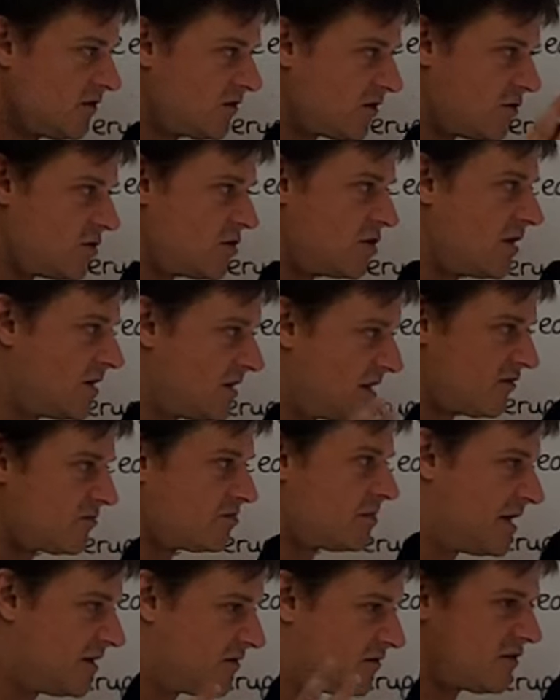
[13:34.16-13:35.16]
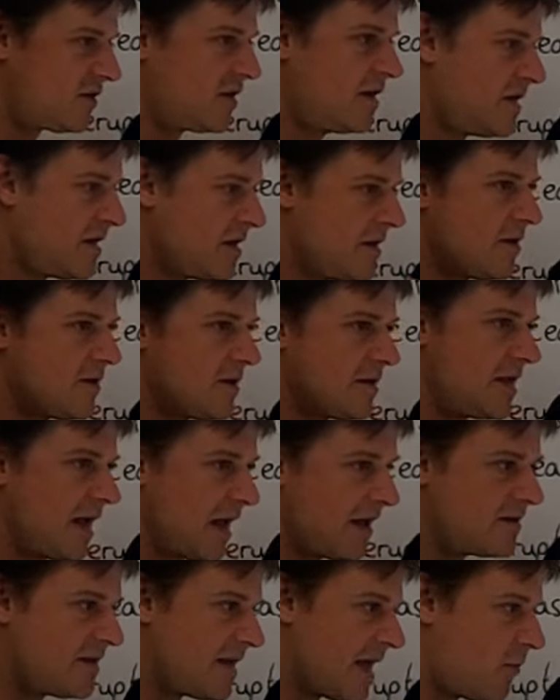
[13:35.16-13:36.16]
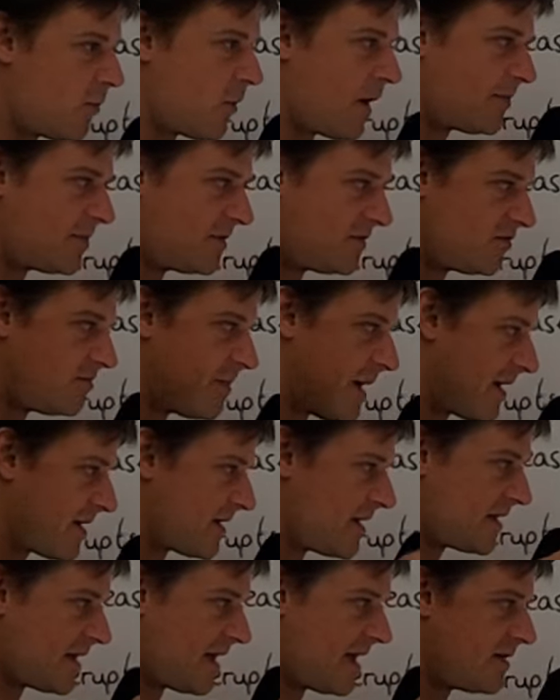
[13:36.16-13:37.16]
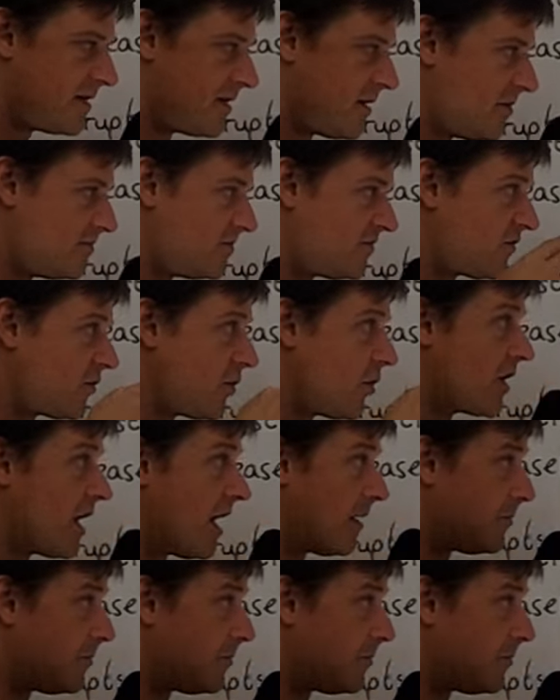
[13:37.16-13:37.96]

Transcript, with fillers: So you, this means get get weapons back again, um, stock